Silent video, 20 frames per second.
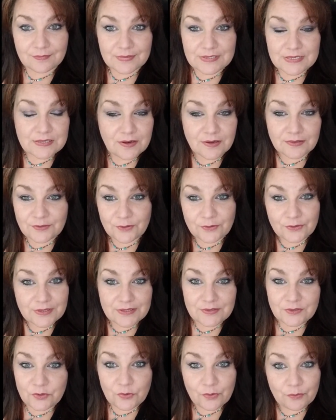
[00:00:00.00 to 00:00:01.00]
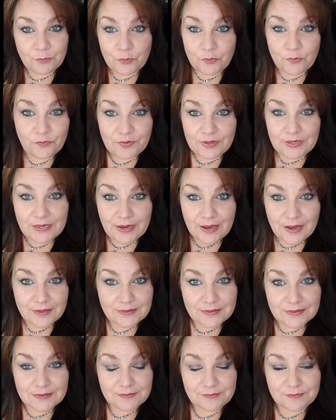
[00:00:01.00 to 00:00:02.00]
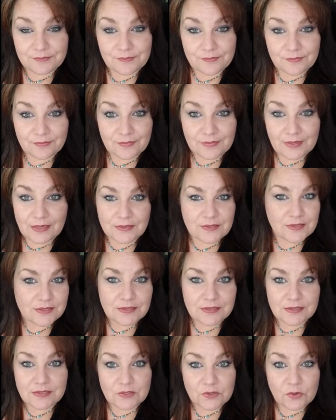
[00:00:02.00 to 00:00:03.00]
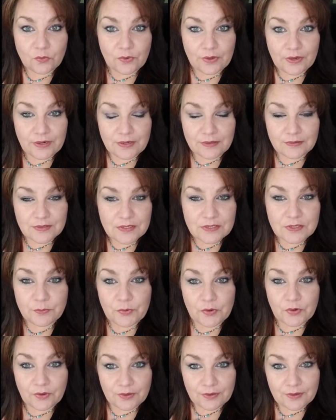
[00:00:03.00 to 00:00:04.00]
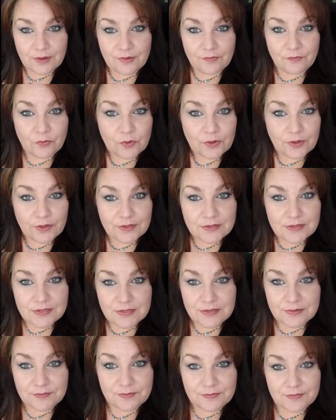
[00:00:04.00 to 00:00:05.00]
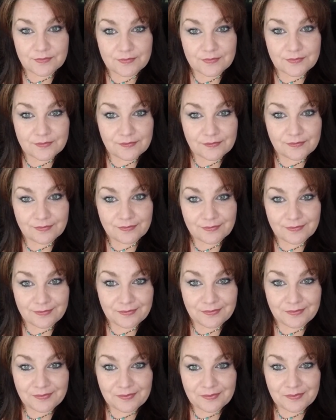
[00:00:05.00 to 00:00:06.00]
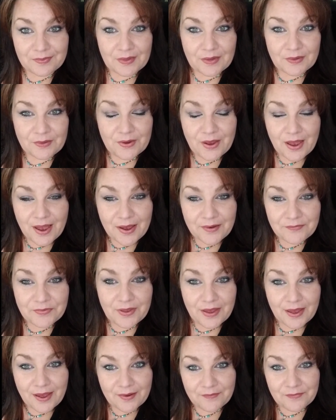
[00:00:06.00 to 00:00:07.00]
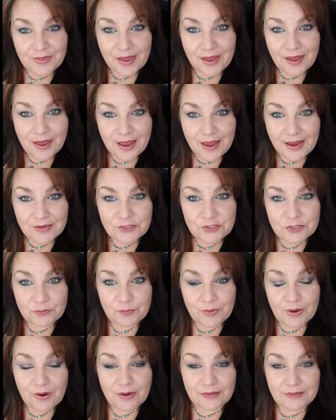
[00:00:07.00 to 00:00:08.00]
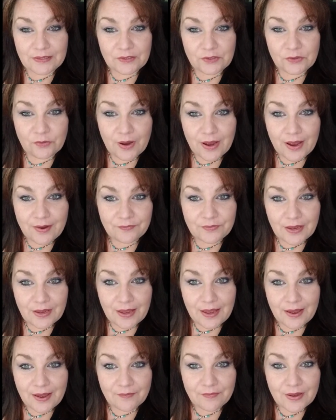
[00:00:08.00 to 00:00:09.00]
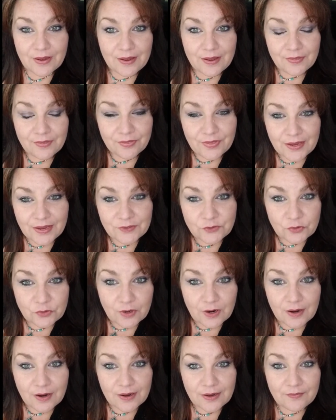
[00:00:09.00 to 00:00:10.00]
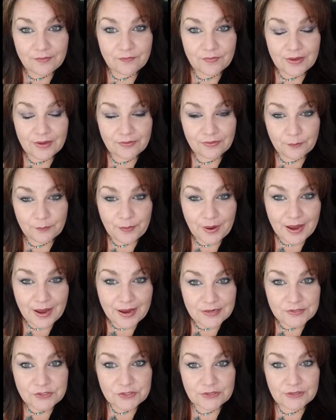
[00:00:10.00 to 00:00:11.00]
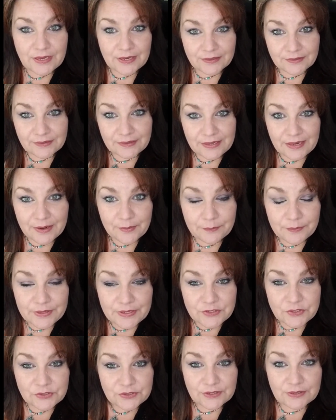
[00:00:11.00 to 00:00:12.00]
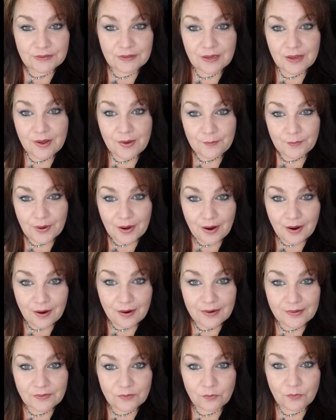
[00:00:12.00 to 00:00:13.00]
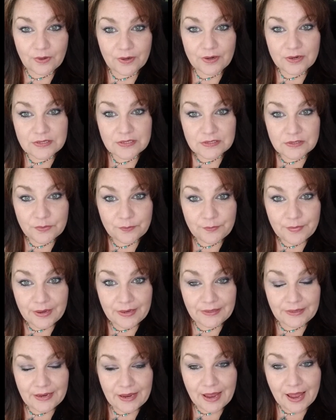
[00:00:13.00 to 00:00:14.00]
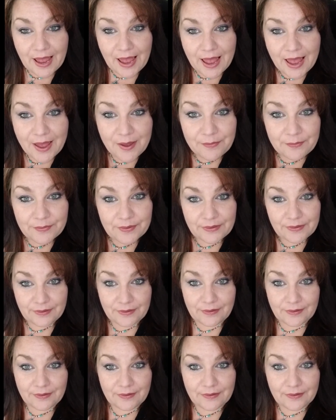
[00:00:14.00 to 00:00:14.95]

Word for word: It's not turned into a movie yet. It's just a story, just a book of words. You have to have that action behind it. You have to have that drive and the passion and the ambition behind the words to make it happen.